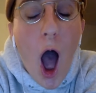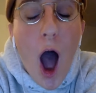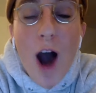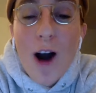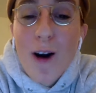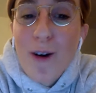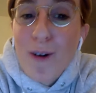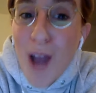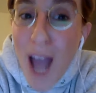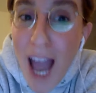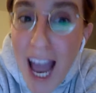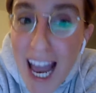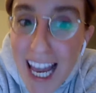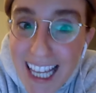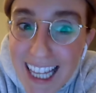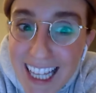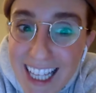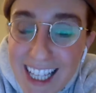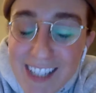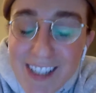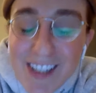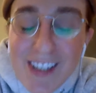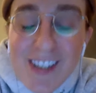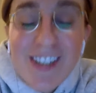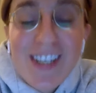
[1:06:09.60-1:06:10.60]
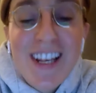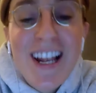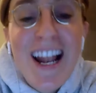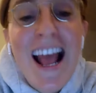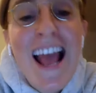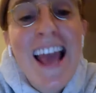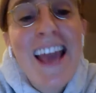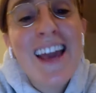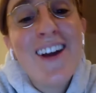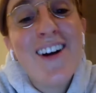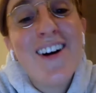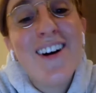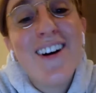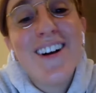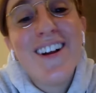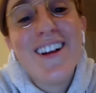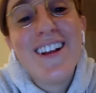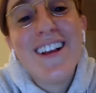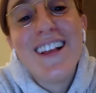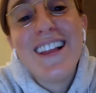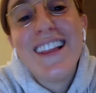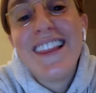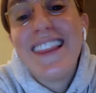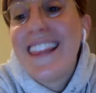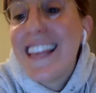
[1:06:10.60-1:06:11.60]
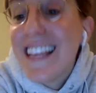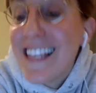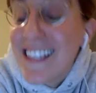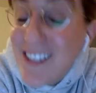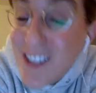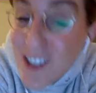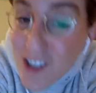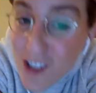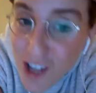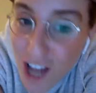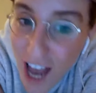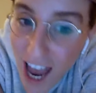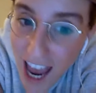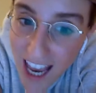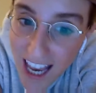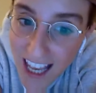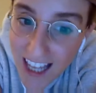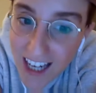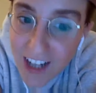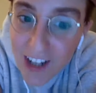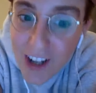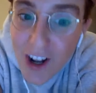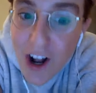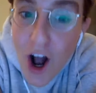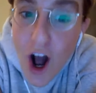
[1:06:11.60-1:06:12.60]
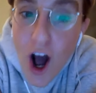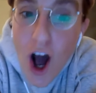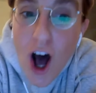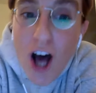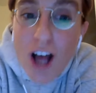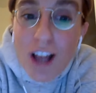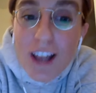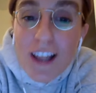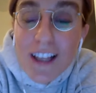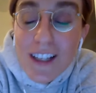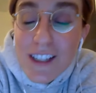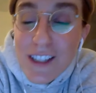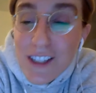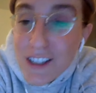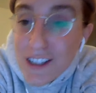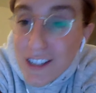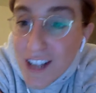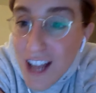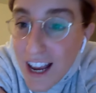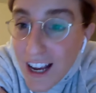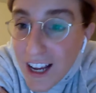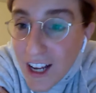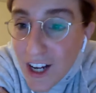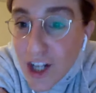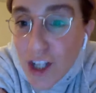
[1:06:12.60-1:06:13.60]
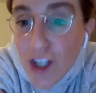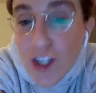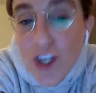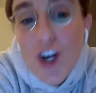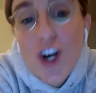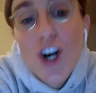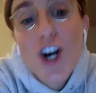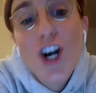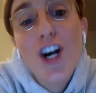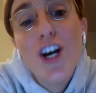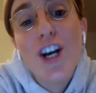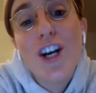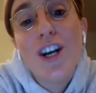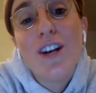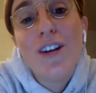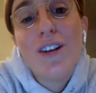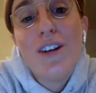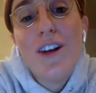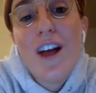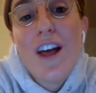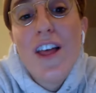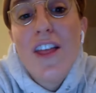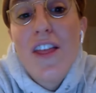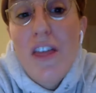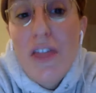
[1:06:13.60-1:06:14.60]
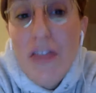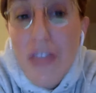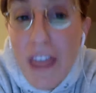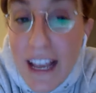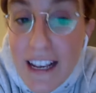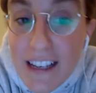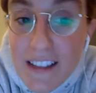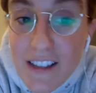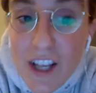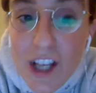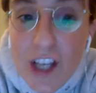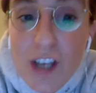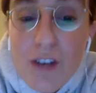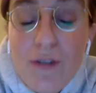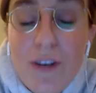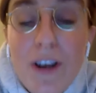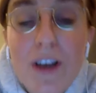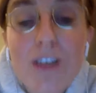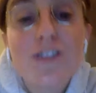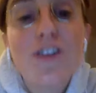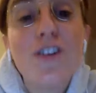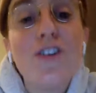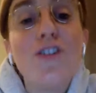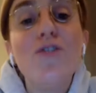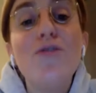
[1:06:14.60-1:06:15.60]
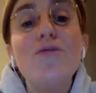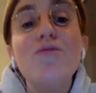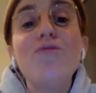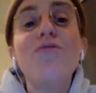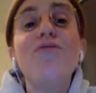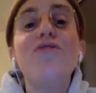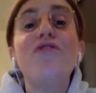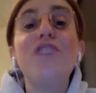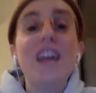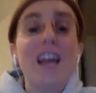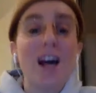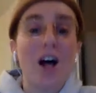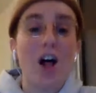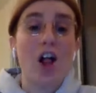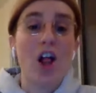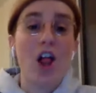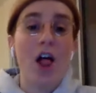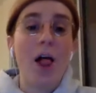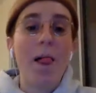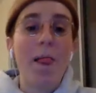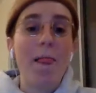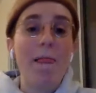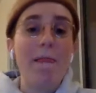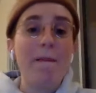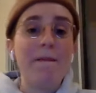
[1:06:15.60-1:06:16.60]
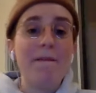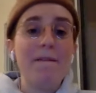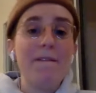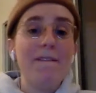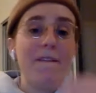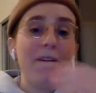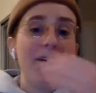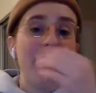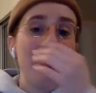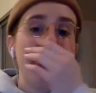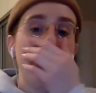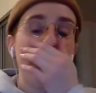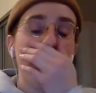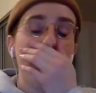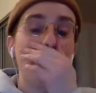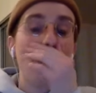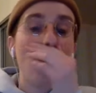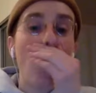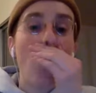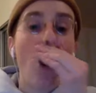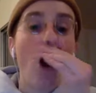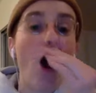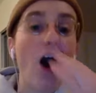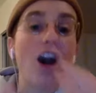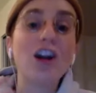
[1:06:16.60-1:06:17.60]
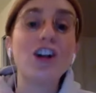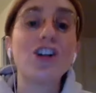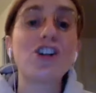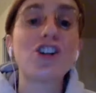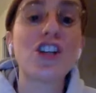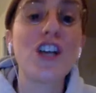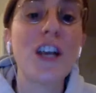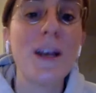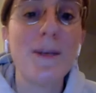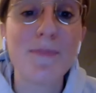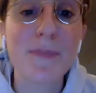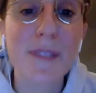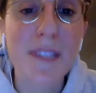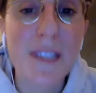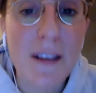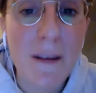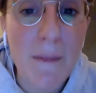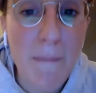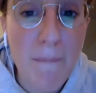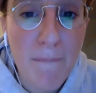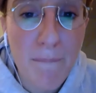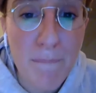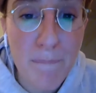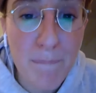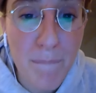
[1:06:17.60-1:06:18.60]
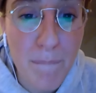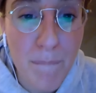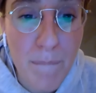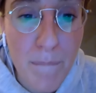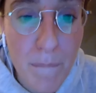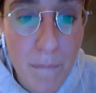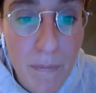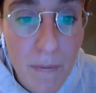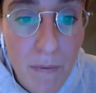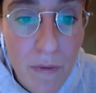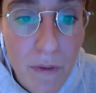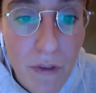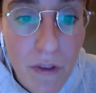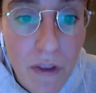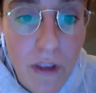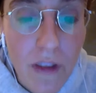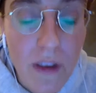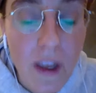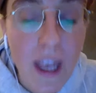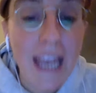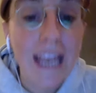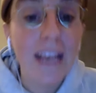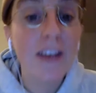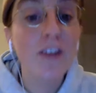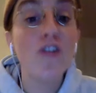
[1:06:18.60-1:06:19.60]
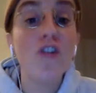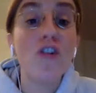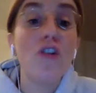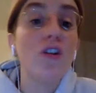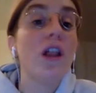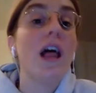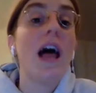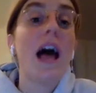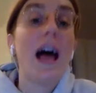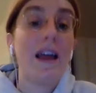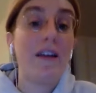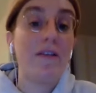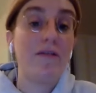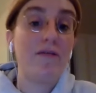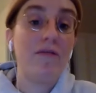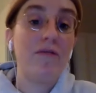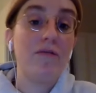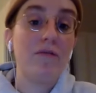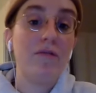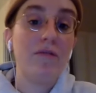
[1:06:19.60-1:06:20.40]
Okay, this is an angle. This is taking a call. This is taking a turn. The things that you do, so you feel. For the hardships in your life,